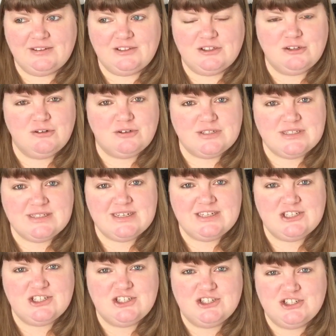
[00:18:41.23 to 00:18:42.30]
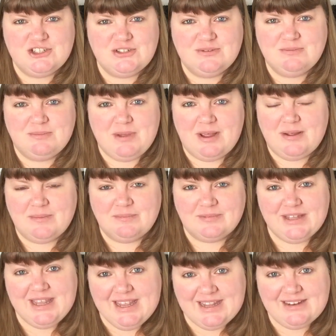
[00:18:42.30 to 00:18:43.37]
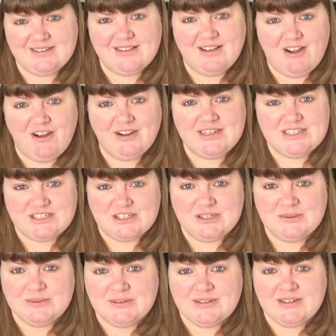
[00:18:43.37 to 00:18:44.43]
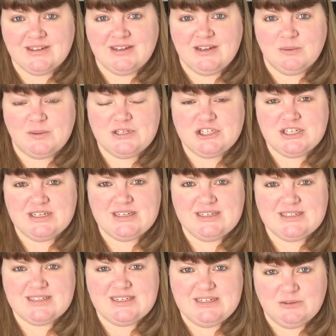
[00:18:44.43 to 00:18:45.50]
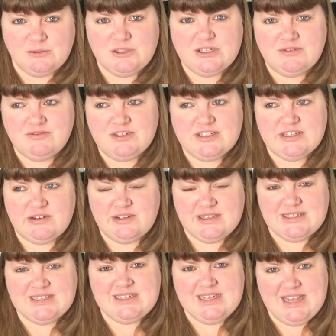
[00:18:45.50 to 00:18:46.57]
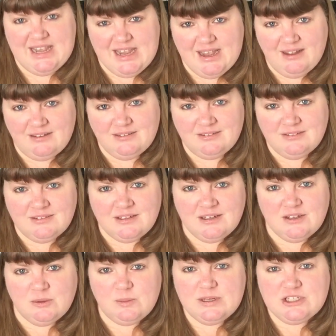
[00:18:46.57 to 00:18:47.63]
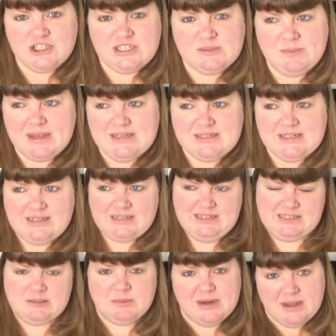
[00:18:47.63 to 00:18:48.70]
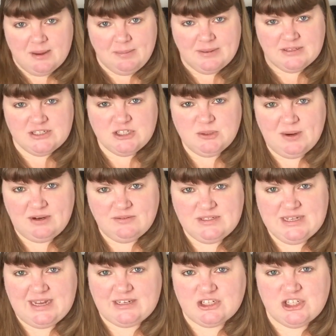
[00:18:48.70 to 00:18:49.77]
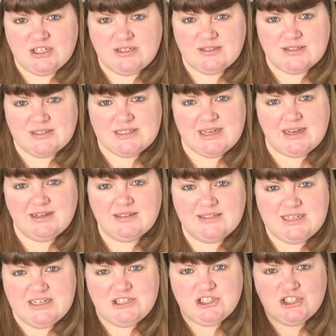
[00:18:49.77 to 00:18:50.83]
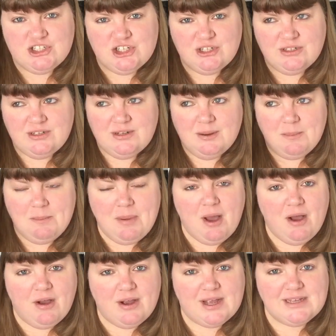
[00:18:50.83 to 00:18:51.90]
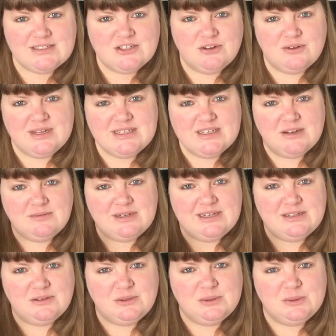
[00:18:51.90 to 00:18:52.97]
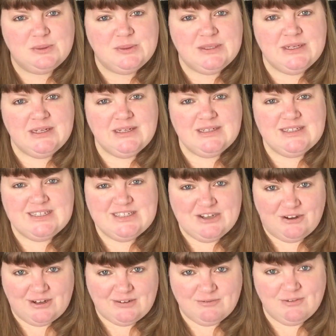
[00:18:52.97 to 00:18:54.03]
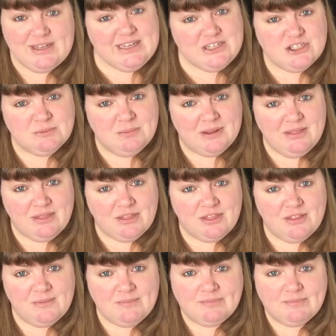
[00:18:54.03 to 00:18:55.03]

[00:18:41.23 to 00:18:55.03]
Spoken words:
cross stitch kit that I do, which is Little Dove Designs Year, which is basically split up into 12 sections, and each part has got its own little design for each month.